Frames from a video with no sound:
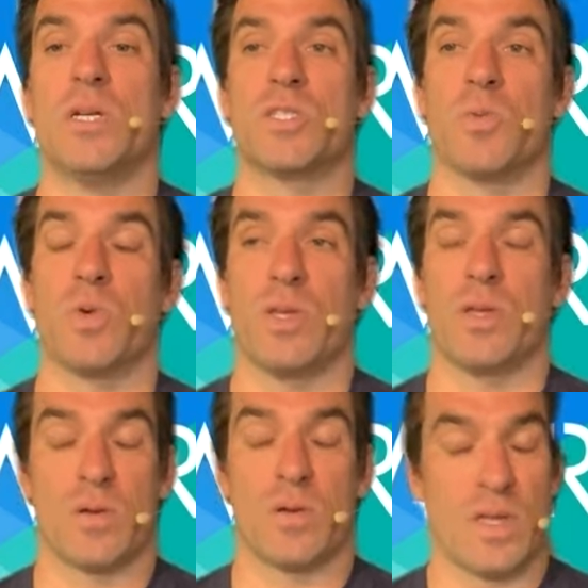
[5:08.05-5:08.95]
So we
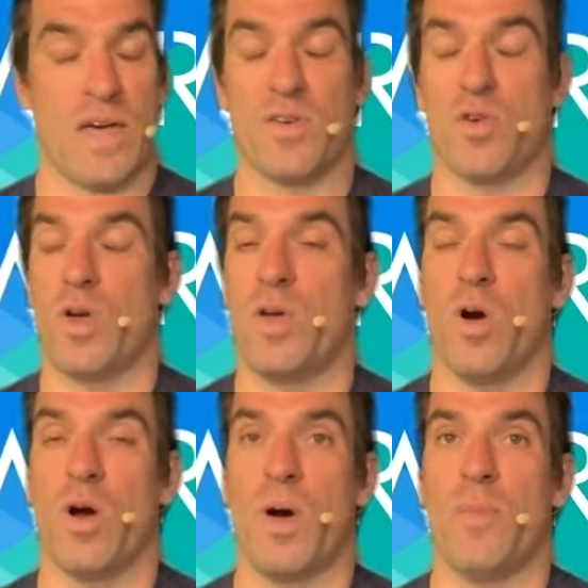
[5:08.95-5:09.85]
have a great
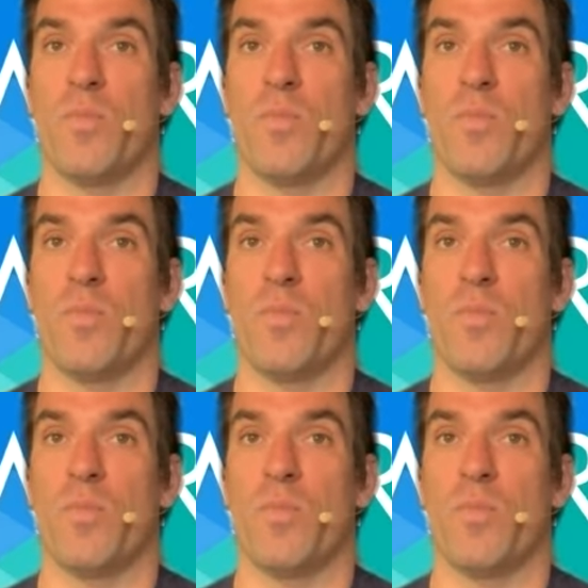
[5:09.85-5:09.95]
warm up.